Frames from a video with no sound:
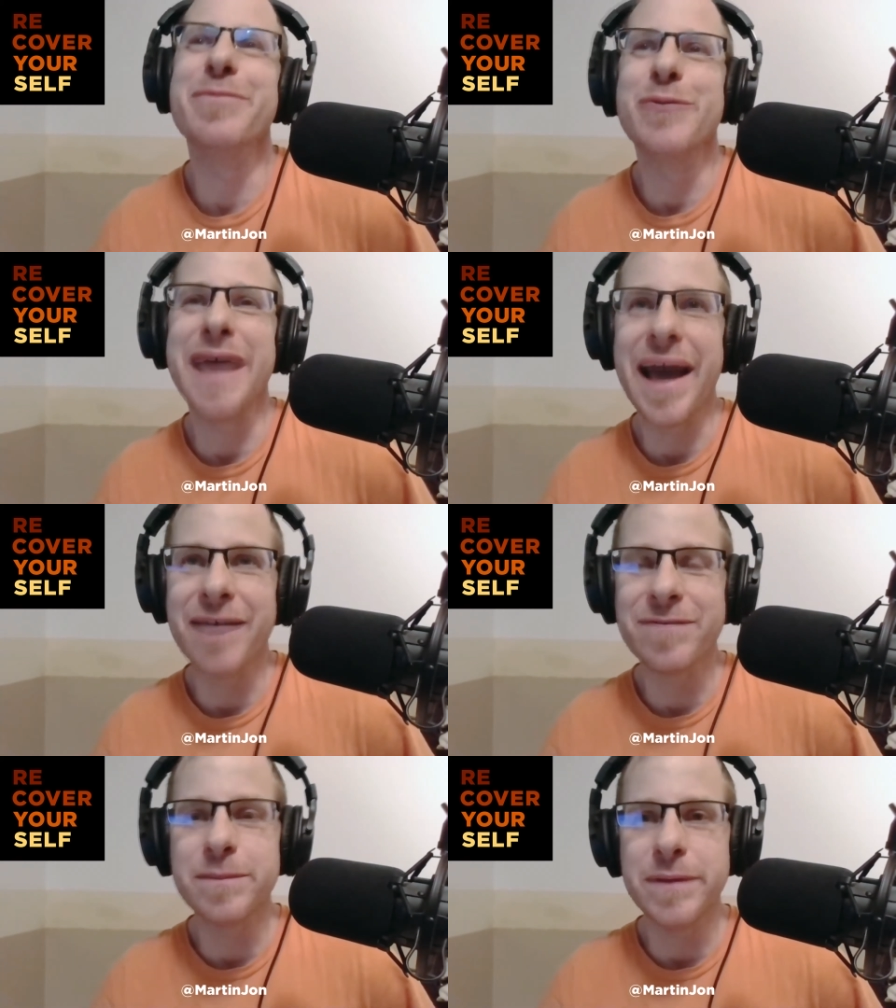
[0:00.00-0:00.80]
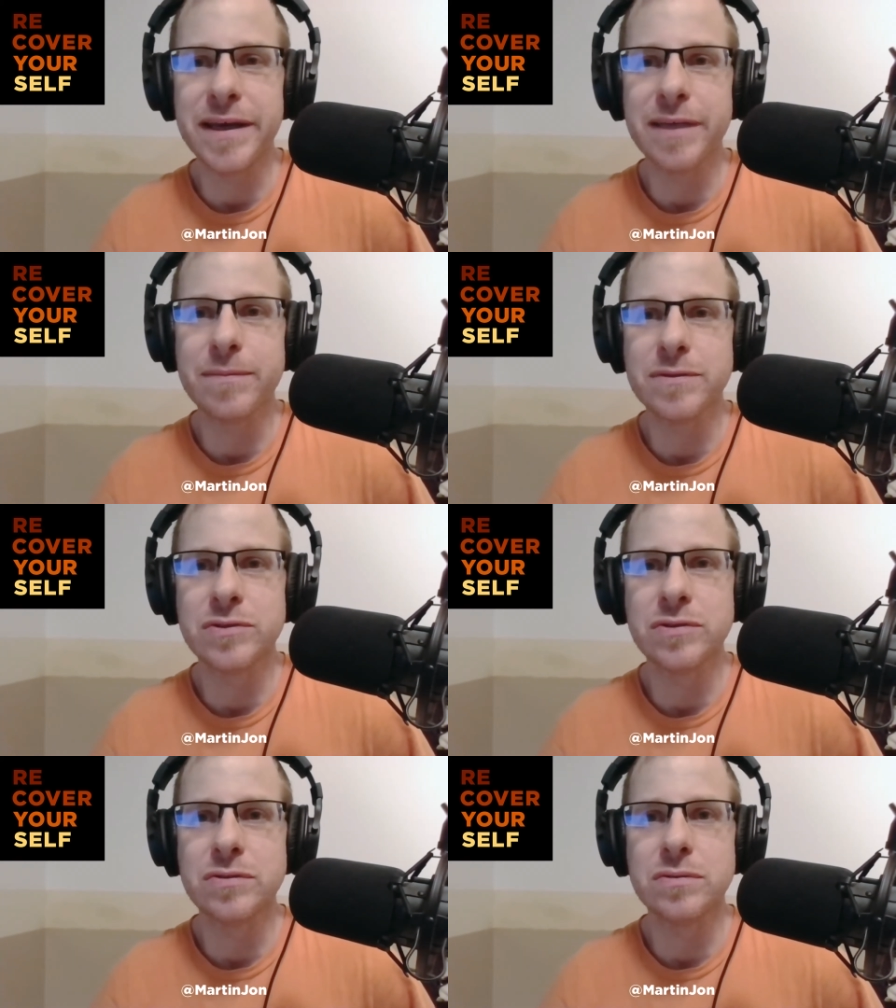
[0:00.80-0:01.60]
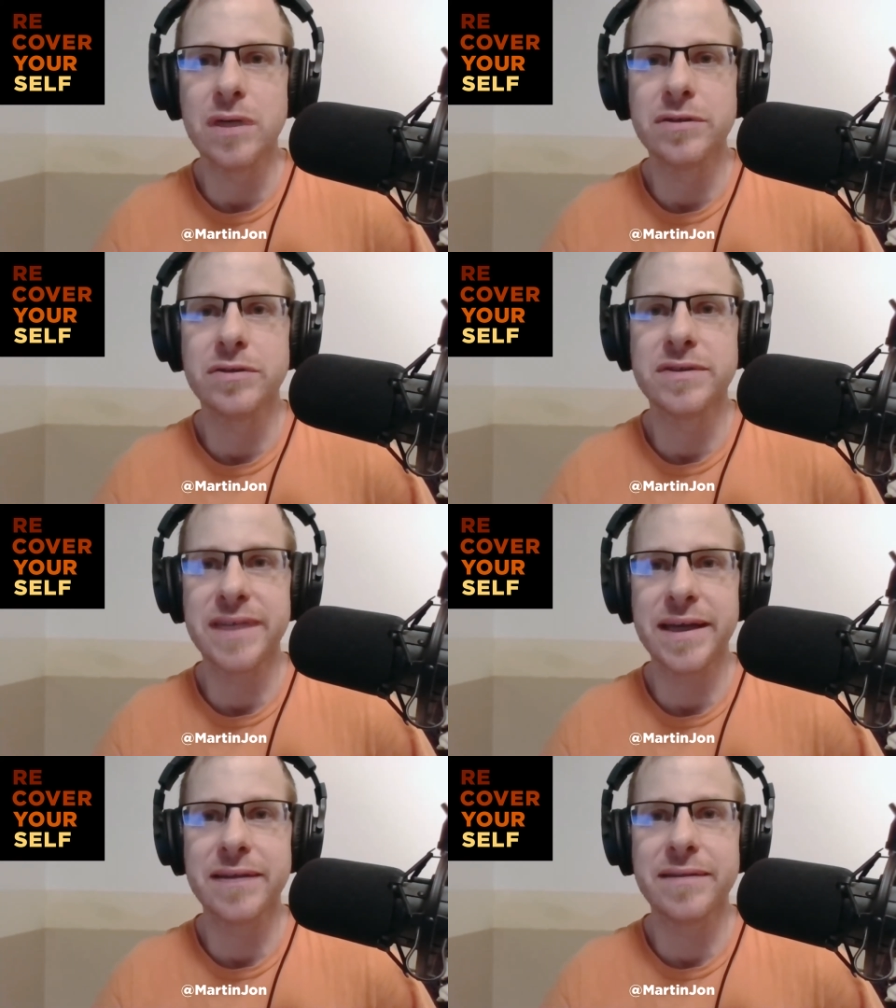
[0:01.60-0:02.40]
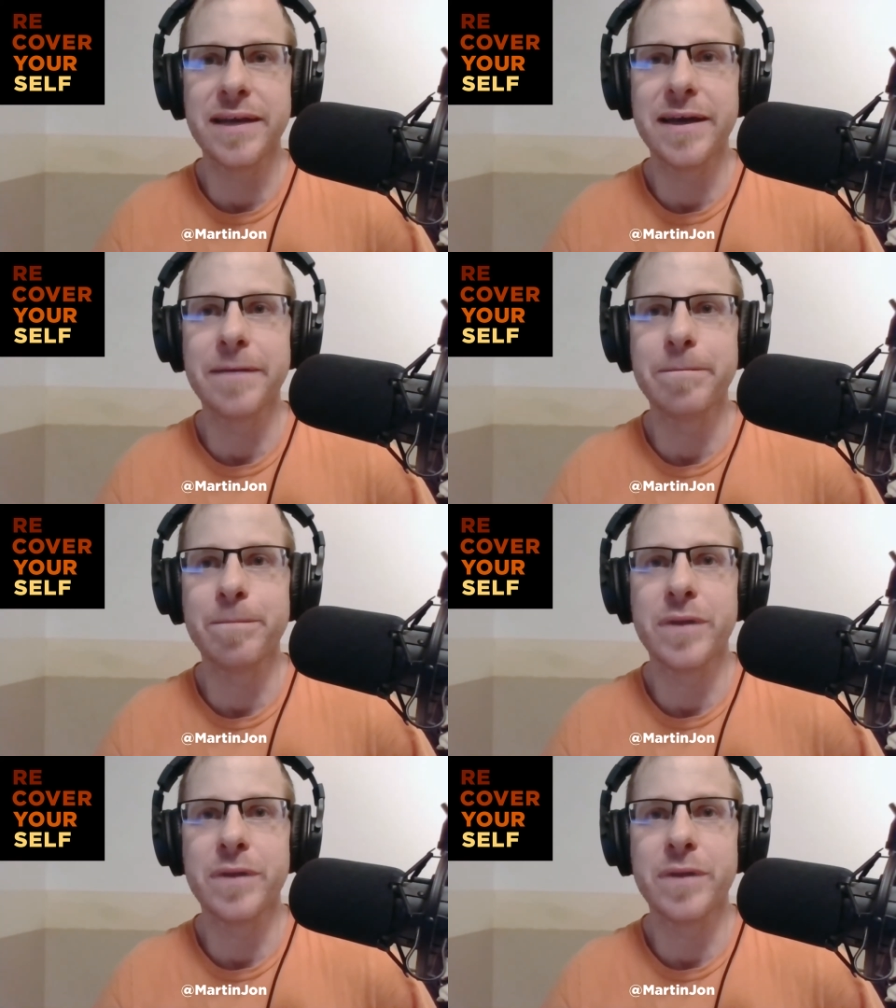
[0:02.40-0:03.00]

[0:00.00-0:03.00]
We have to be able to understand that